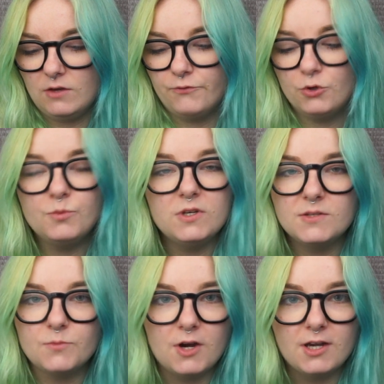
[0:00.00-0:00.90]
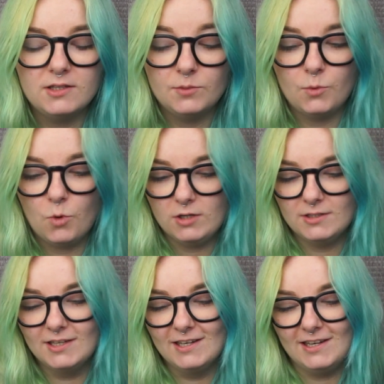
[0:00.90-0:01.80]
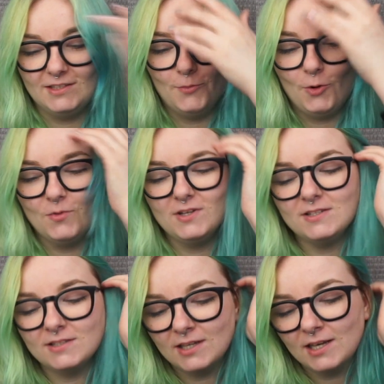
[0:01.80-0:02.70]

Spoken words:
Ruby's my number one at the moment,